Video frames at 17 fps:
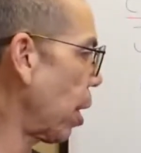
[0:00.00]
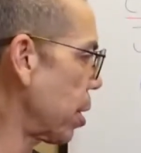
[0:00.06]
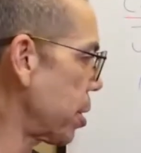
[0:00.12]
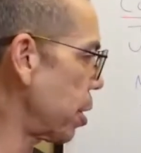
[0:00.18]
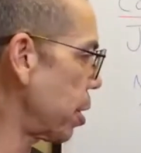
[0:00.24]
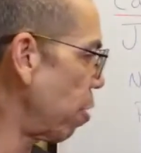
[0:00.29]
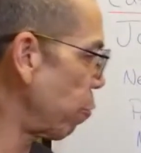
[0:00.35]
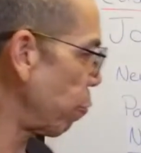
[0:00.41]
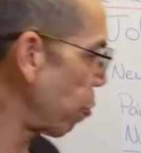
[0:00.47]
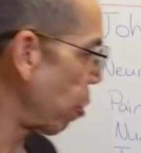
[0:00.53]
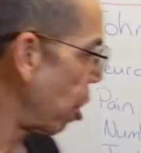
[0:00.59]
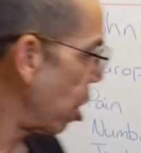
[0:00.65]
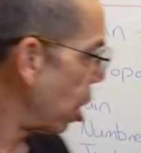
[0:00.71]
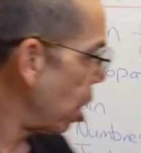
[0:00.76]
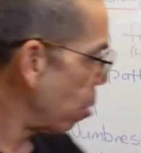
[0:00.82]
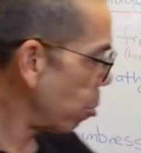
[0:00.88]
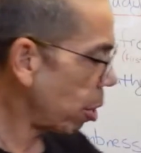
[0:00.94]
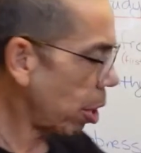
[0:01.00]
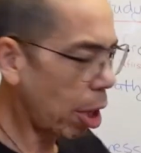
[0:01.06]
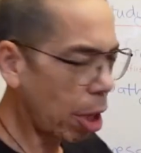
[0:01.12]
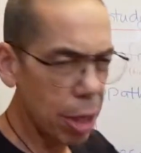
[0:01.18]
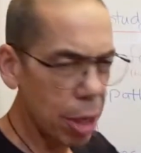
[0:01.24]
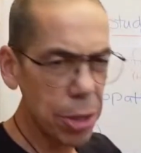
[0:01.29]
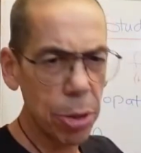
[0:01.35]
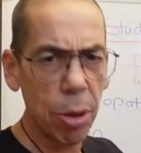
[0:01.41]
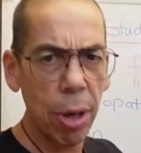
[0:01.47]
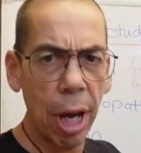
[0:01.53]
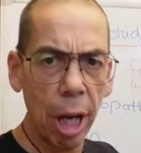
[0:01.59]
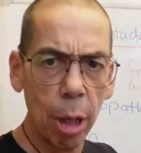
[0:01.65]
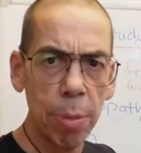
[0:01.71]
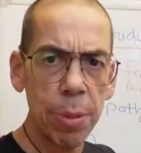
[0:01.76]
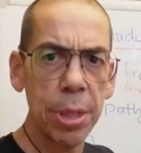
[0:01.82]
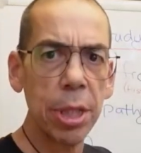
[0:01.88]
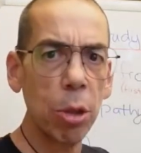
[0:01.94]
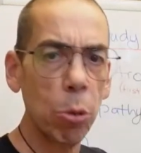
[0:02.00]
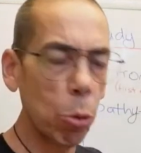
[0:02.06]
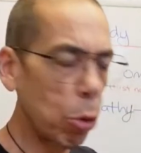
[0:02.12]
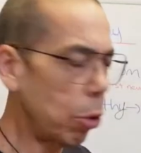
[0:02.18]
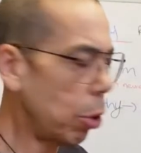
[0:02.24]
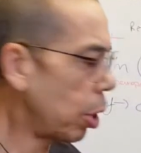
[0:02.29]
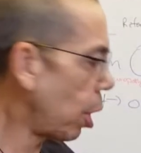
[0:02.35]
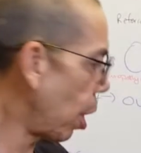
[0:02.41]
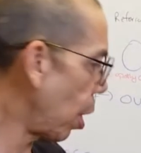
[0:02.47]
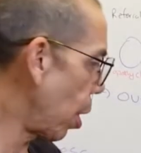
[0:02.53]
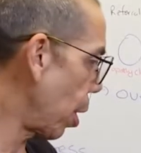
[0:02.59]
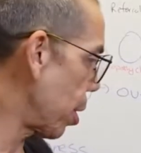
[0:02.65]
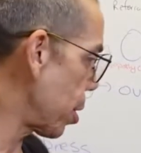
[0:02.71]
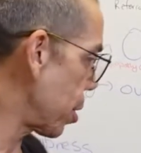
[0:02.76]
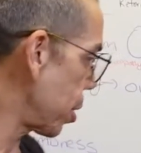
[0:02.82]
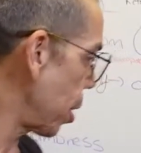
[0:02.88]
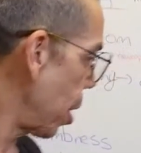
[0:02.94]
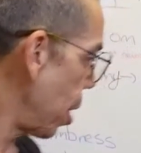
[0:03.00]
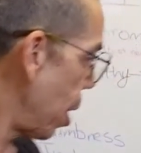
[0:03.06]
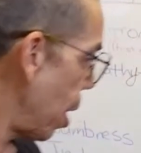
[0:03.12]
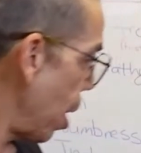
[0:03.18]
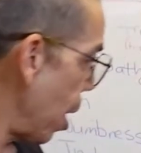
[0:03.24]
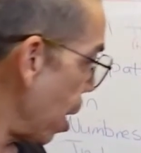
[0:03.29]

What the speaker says: that kind of stuff, but it also helps the root cause.